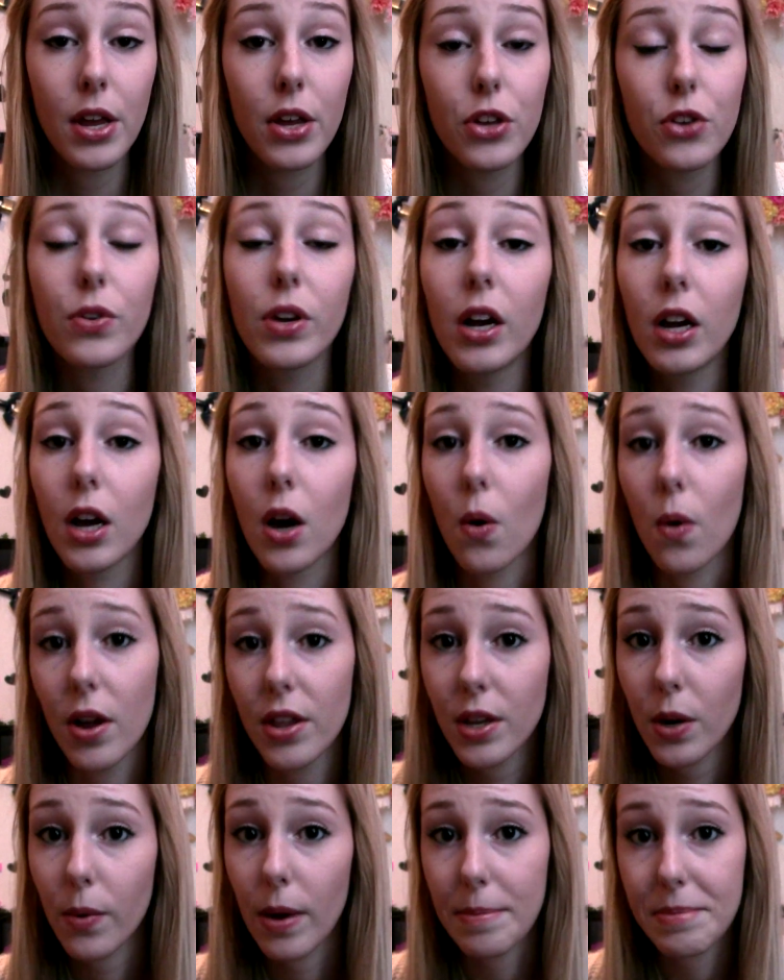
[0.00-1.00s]
you can go on
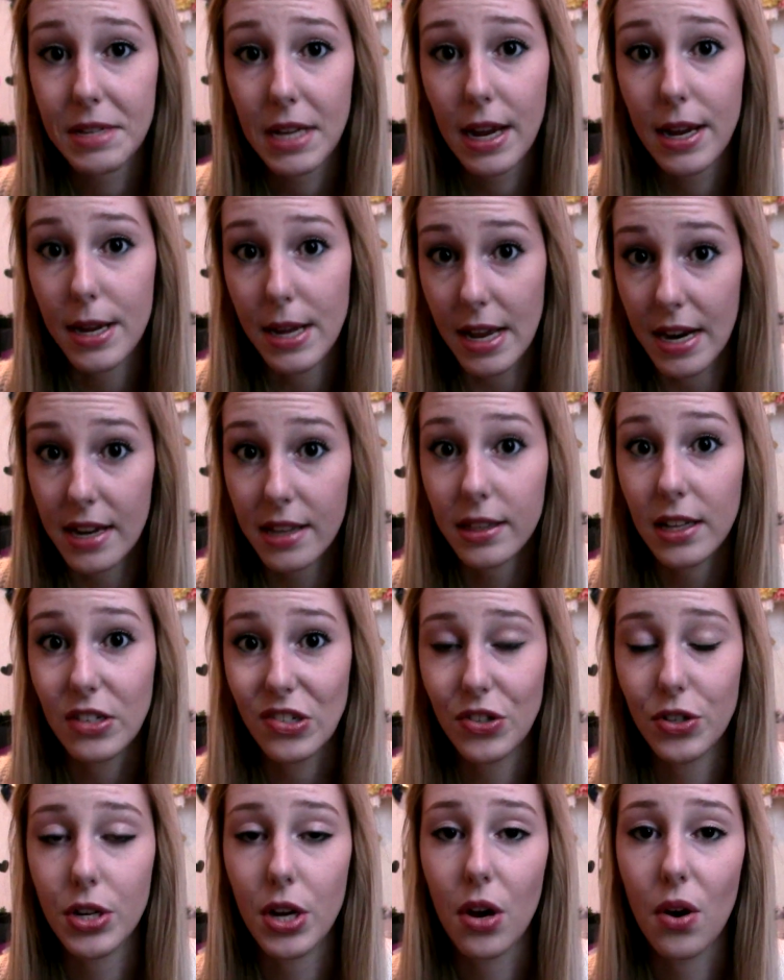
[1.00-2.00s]
their website and it lets
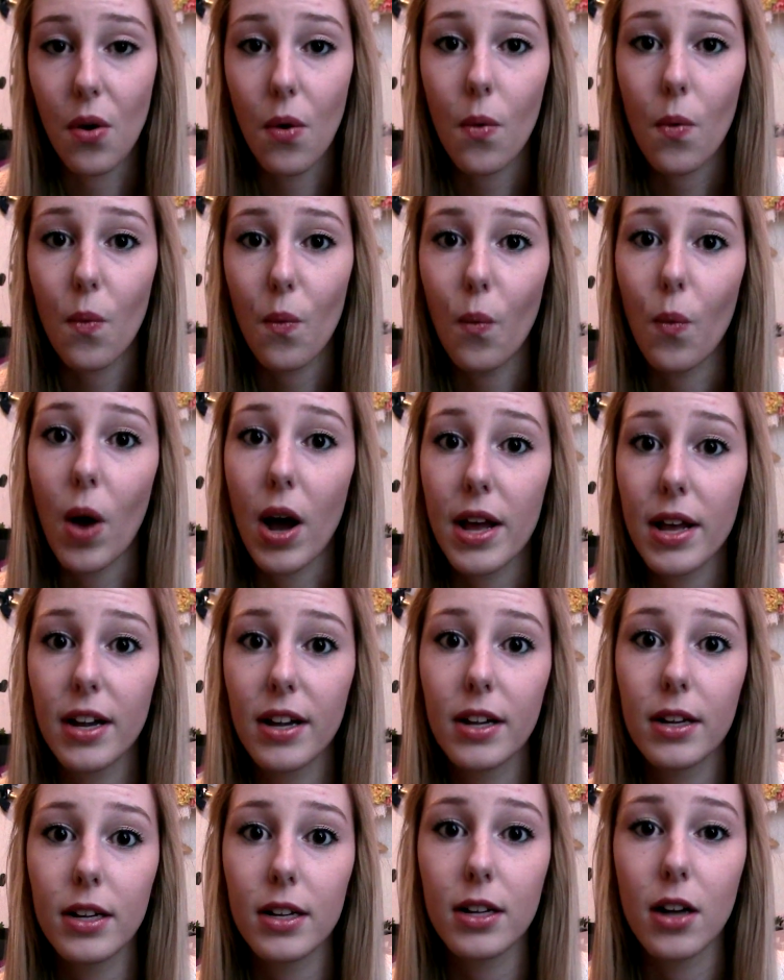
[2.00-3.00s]
you know what
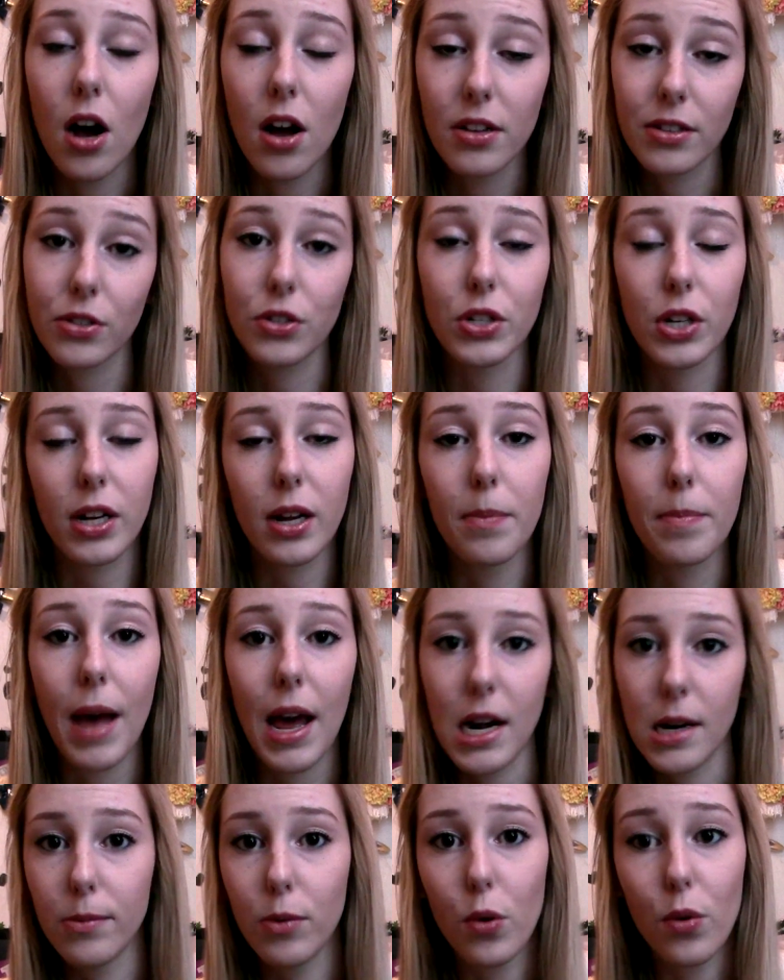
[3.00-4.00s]
consoles are
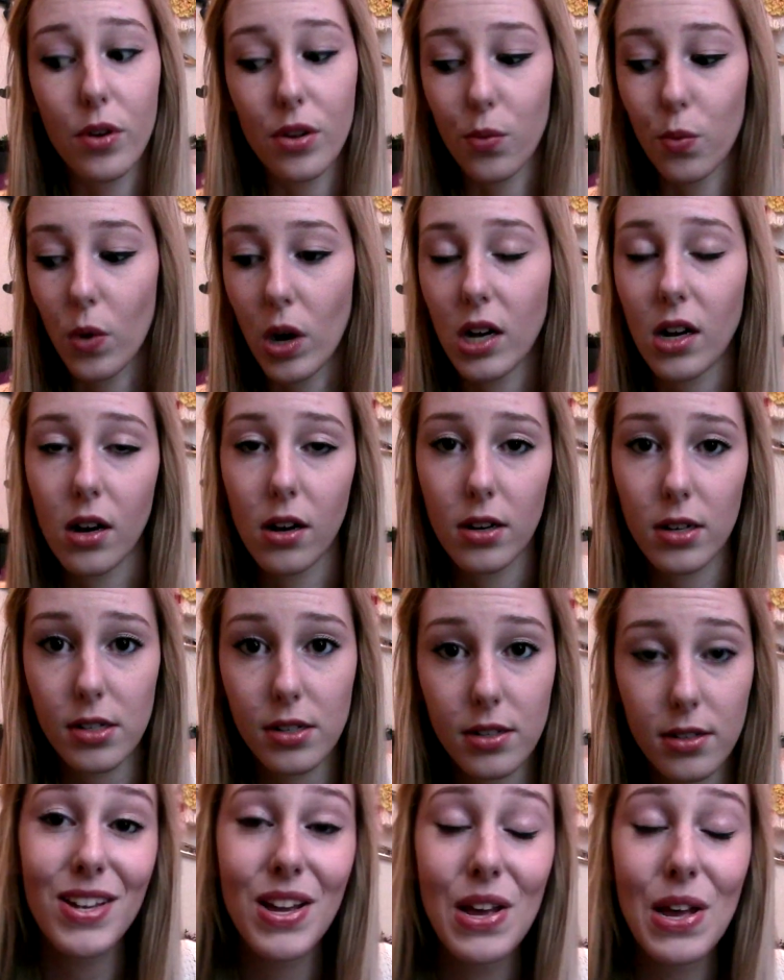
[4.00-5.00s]
compatible with what
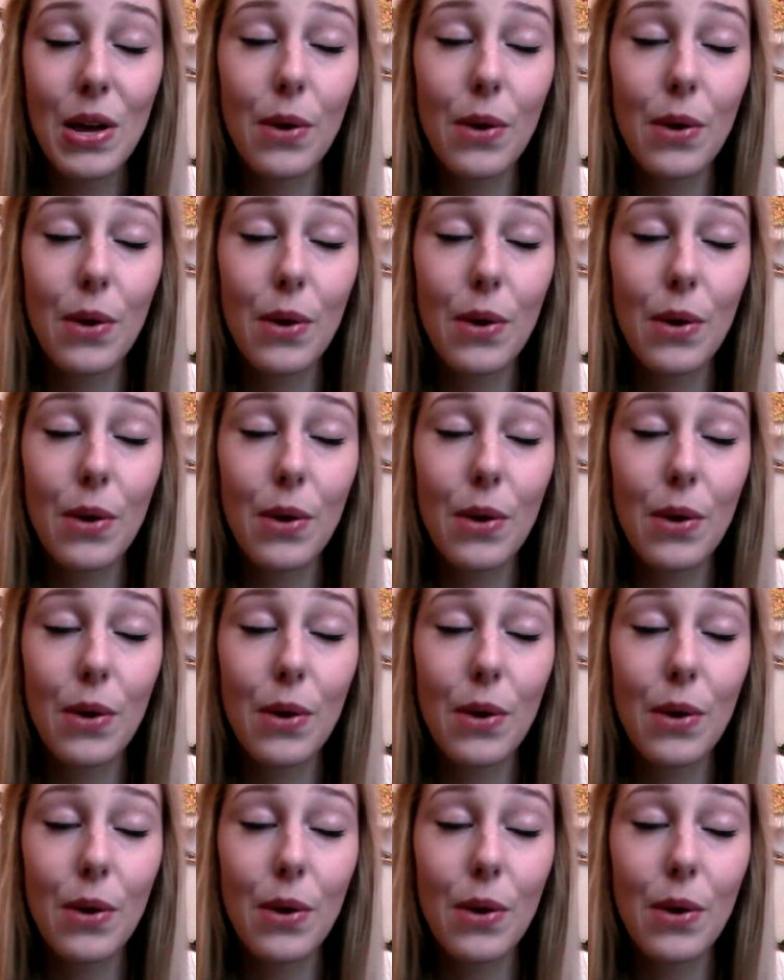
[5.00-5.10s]
cards.